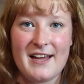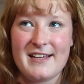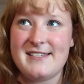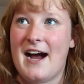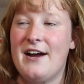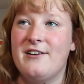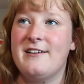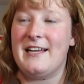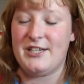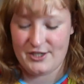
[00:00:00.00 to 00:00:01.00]
entire
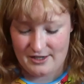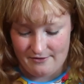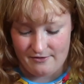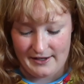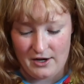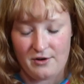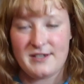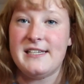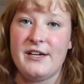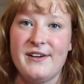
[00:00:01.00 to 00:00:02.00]
collection of like, or
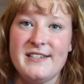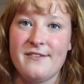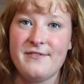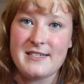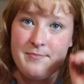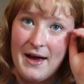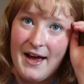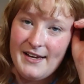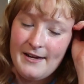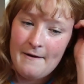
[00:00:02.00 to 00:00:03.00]
series of this
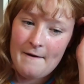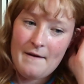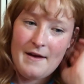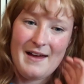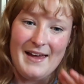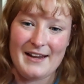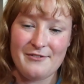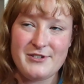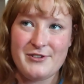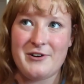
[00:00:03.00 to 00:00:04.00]
bag and it
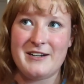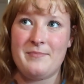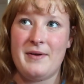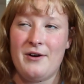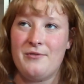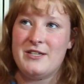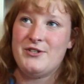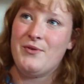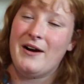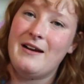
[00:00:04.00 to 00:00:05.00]
was so hard to pick which
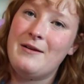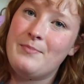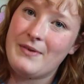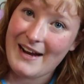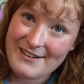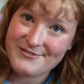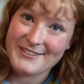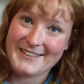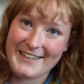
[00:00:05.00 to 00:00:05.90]
one but I fun